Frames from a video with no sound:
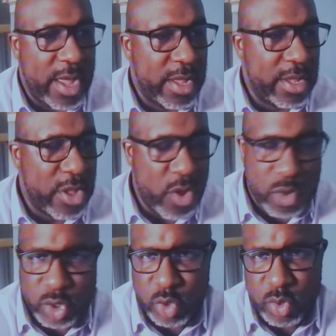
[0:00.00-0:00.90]

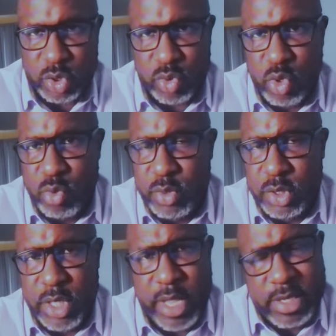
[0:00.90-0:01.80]
local Jewish
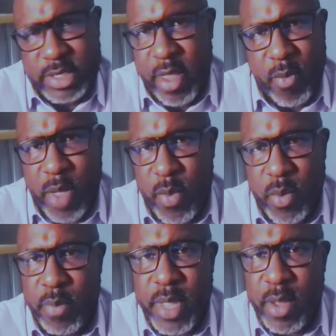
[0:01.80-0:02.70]
groups in the same way
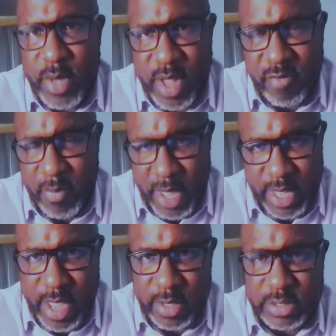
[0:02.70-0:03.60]
we were meeting with
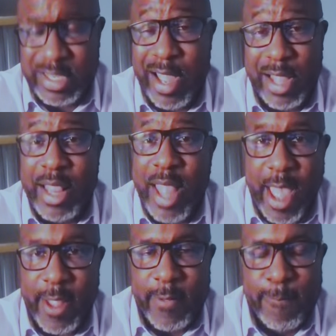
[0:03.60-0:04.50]
everybody else a
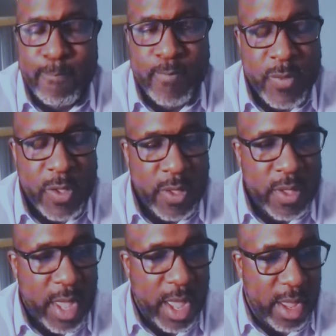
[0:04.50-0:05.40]
lot.
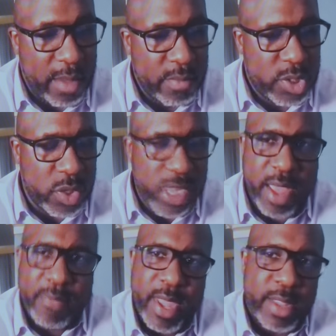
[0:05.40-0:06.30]
So
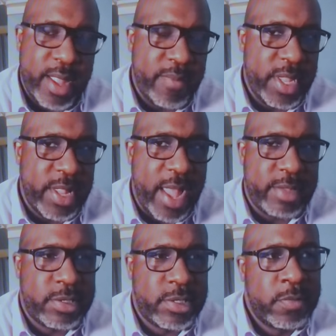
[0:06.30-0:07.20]
yeah, man, I mean,
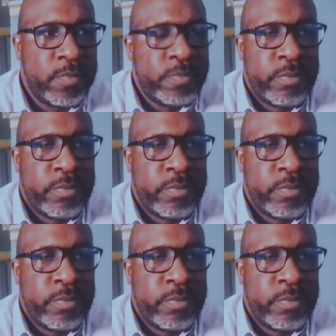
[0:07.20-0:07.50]
that's,